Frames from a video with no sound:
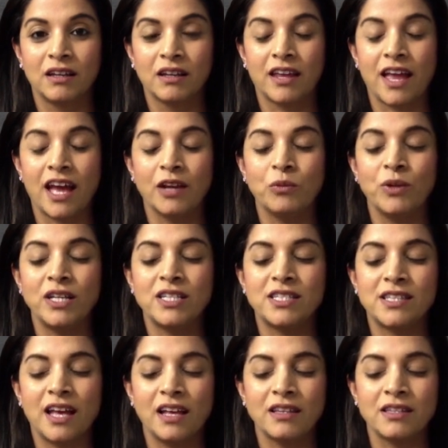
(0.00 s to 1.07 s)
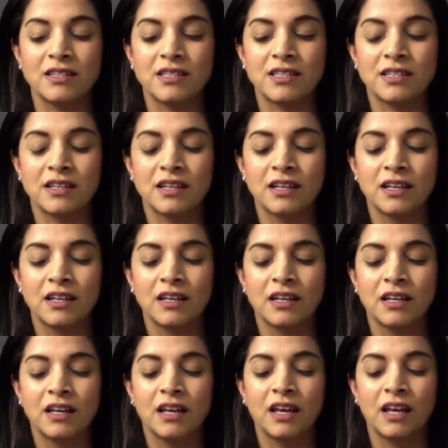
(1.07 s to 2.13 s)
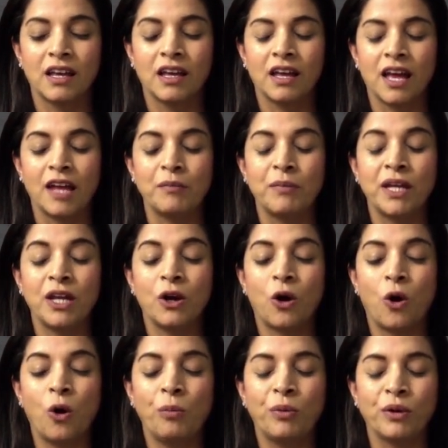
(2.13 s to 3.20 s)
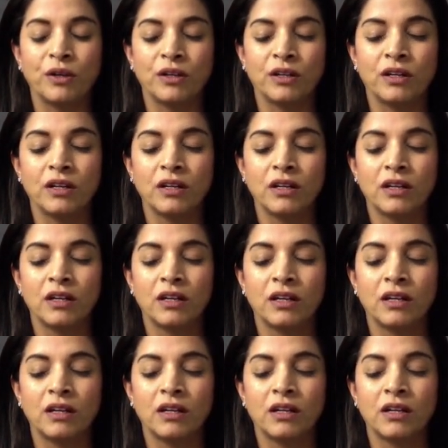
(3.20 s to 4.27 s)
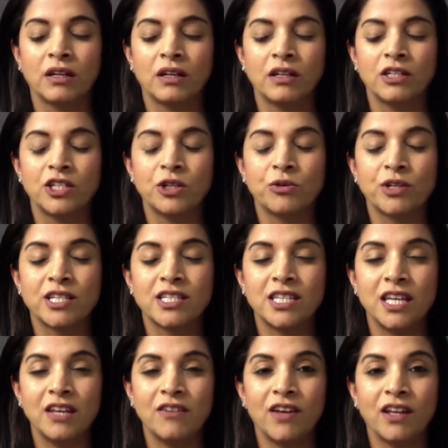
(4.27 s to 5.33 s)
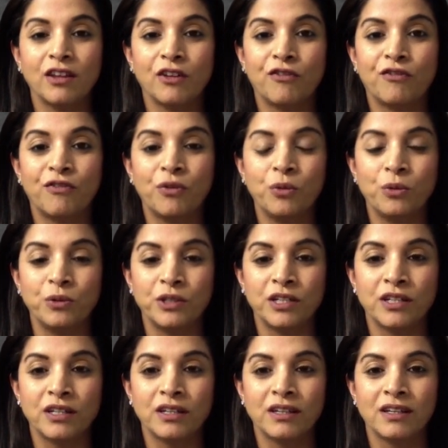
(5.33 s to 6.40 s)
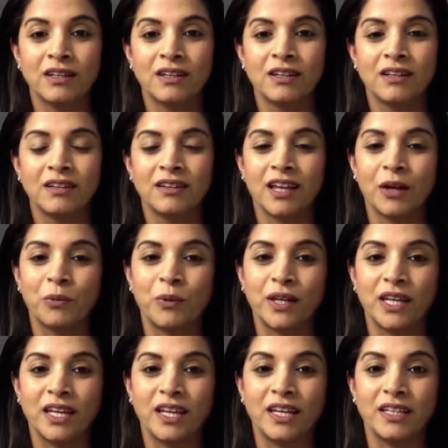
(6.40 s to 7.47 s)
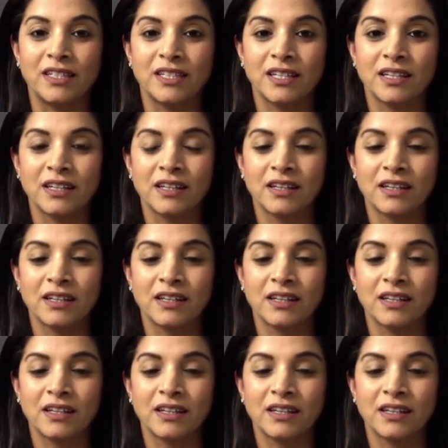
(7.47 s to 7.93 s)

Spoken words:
Can we sense and be open to receiving the food that we eat?